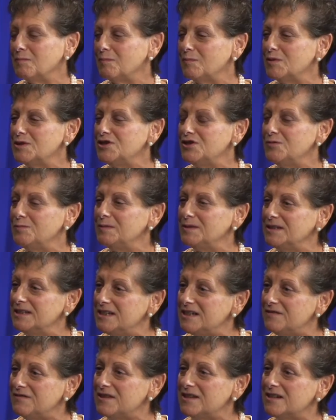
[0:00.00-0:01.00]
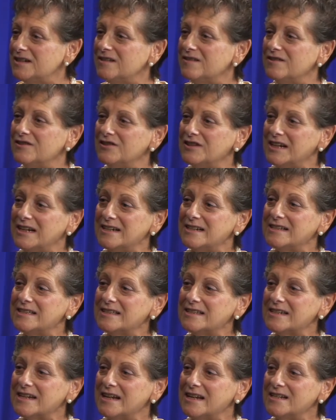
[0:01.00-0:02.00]
would you believe that in the United
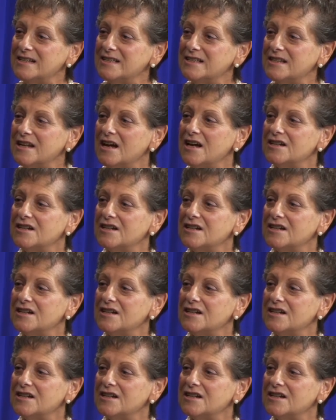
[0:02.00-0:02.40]
States,